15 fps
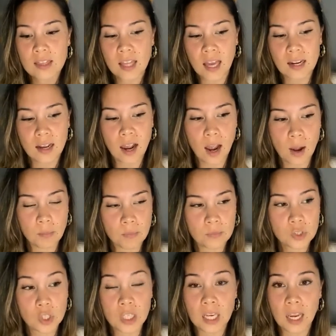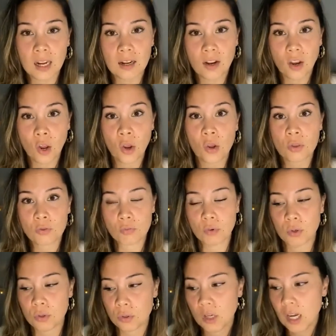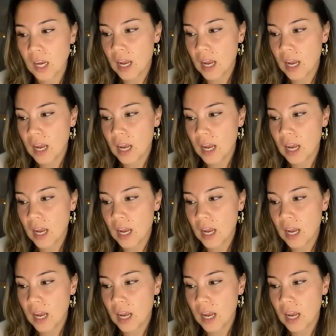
that to get her through.